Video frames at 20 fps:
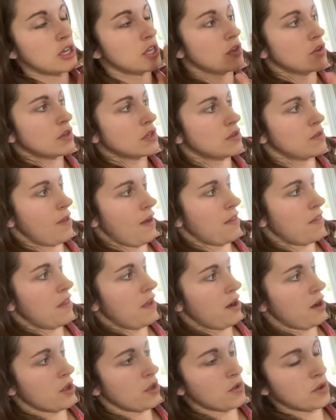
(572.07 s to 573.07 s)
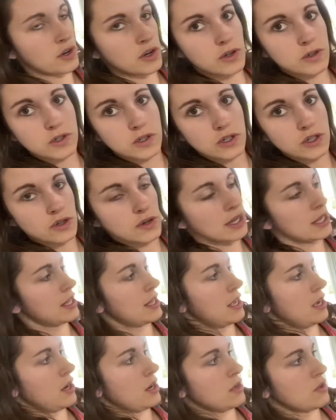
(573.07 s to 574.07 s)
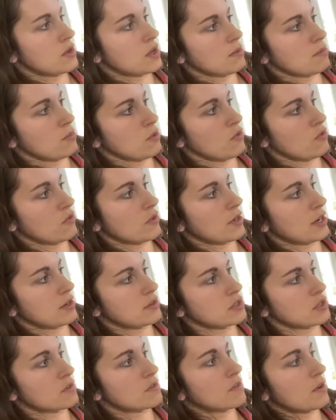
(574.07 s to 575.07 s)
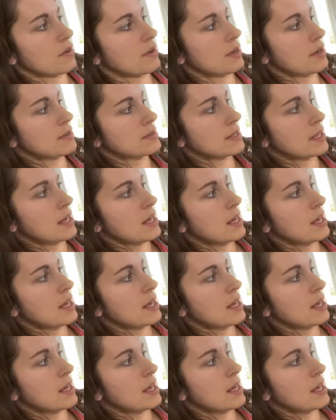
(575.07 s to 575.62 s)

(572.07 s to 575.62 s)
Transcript: You can do that there. You can also do it here. You can move around your photos.